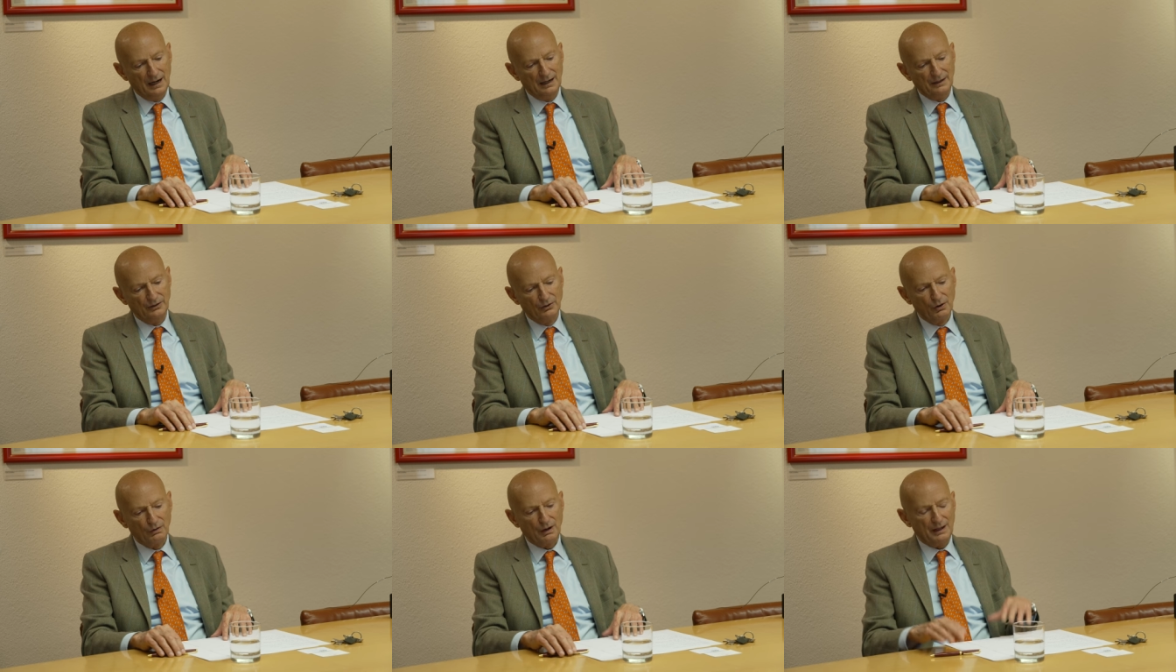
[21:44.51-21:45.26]
Uh, you
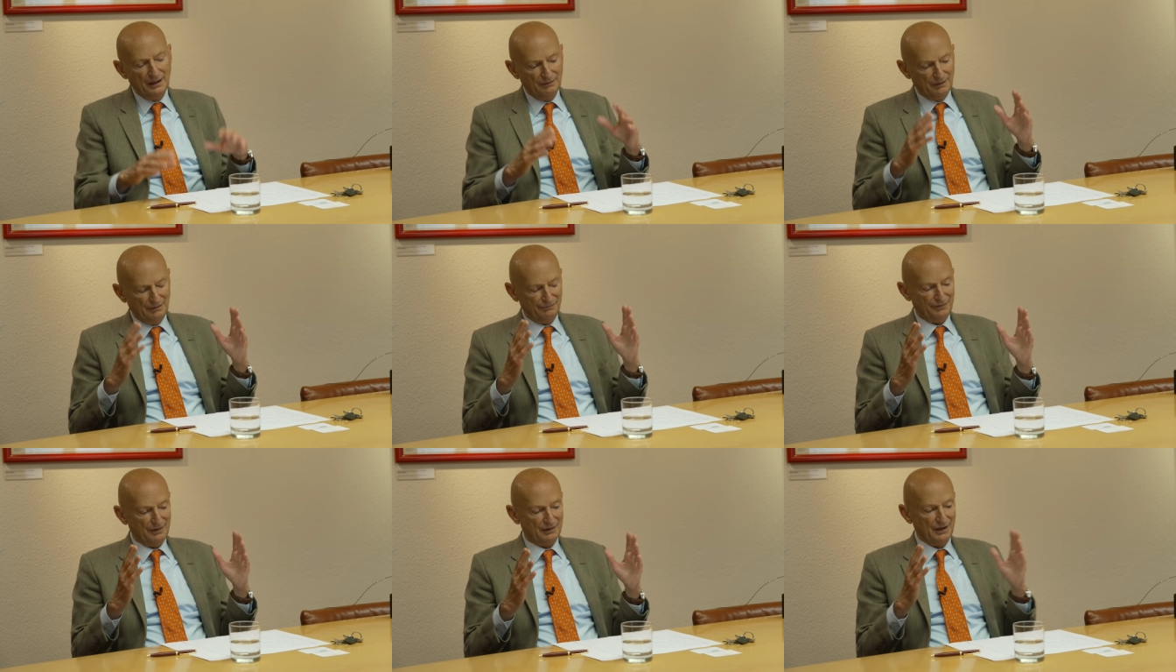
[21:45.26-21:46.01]
know, if
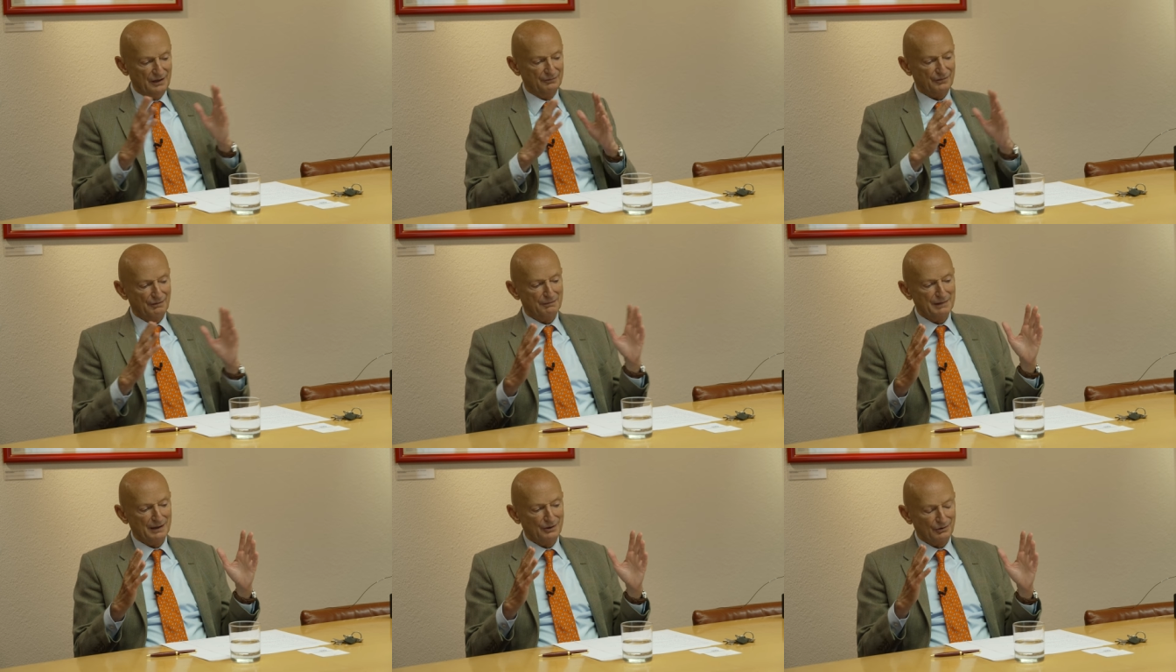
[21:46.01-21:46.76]
if
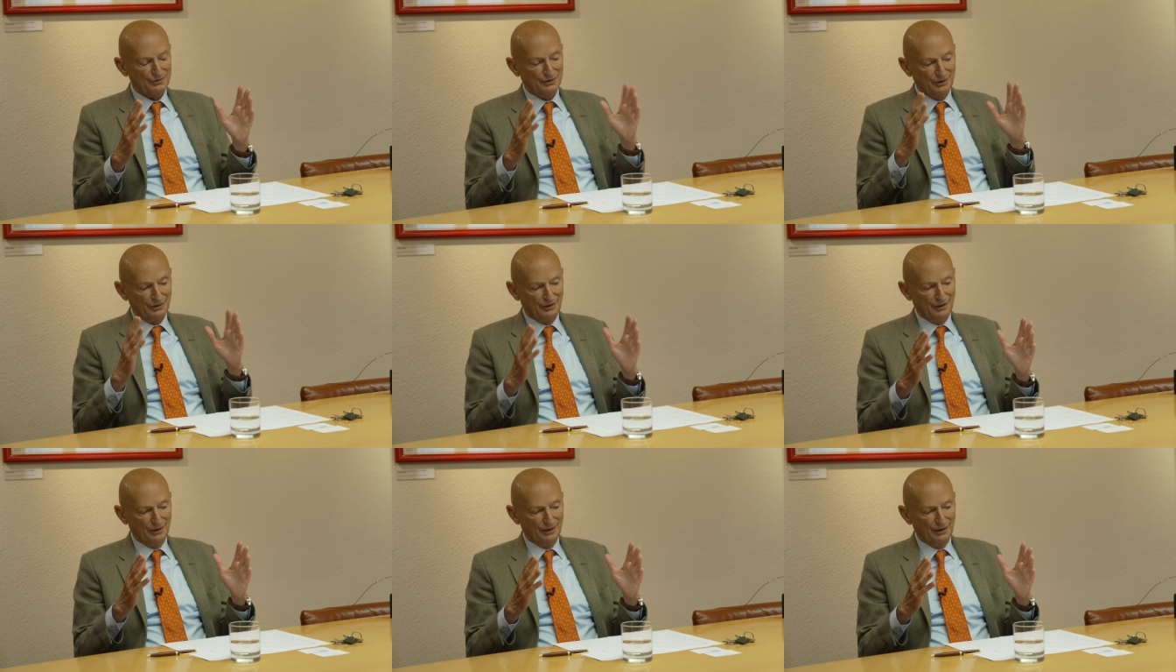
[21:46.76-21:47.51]
government locks
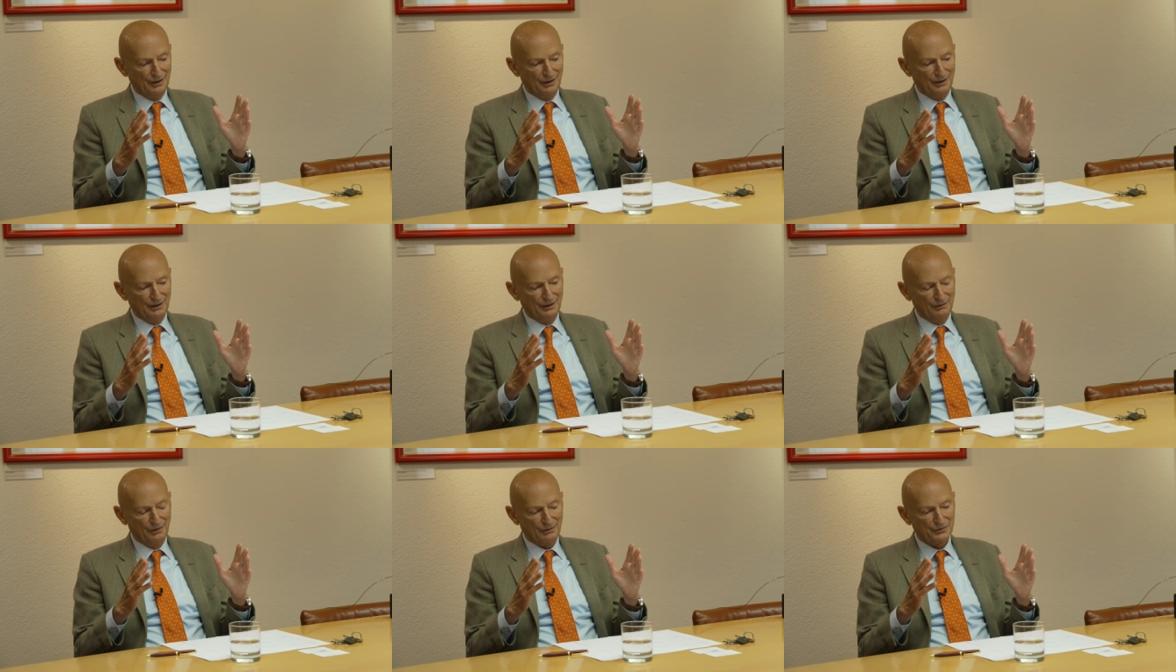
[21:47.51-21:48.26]

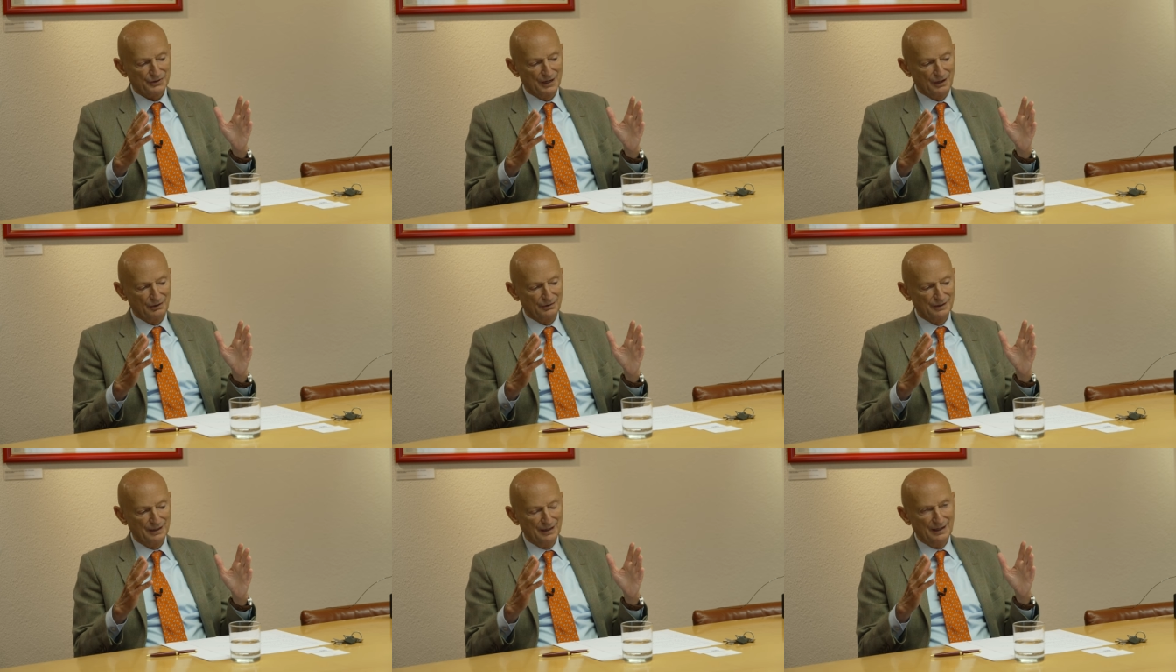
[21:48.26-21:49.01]
uh, locks
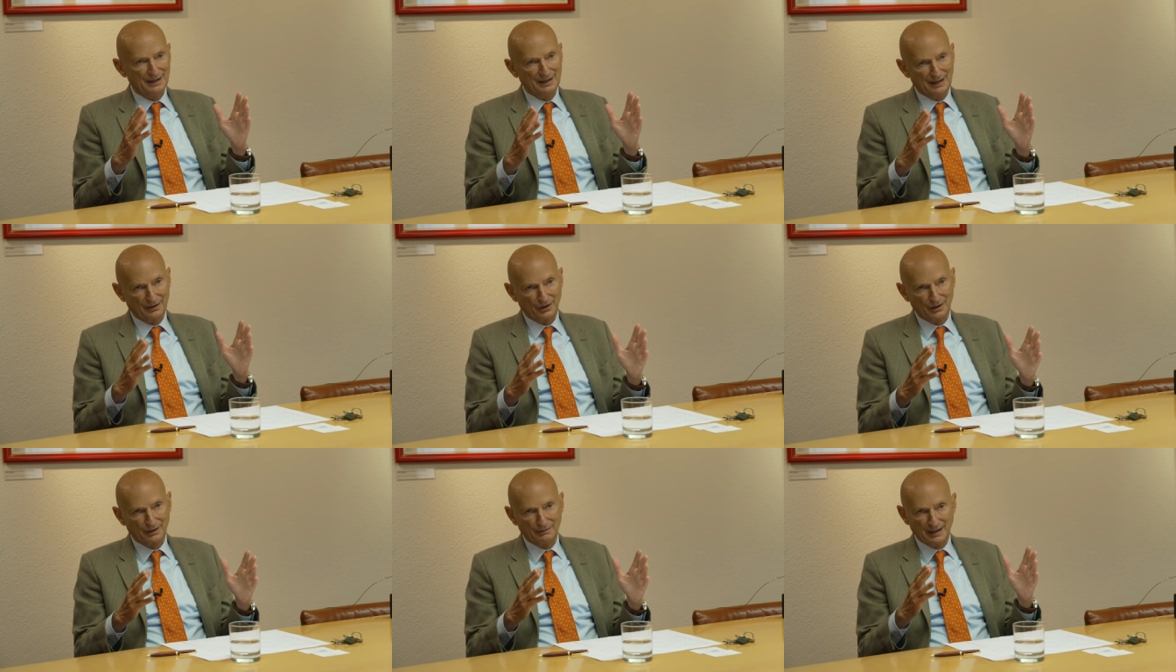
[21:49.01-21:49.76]
down the
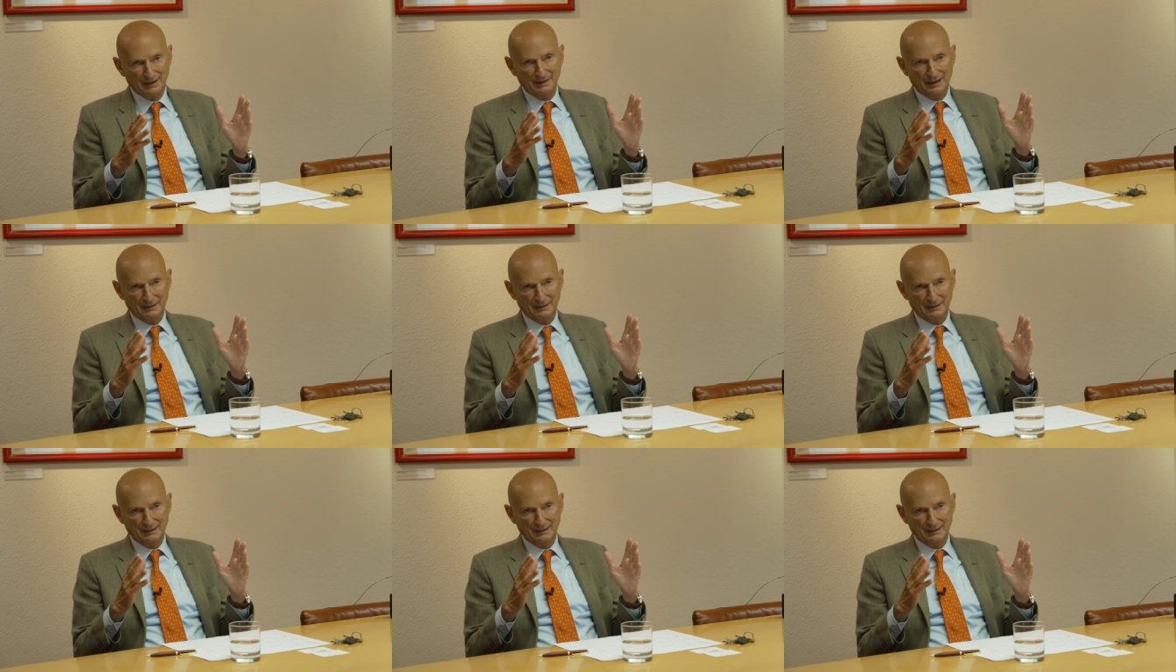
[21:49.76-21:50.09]
economy,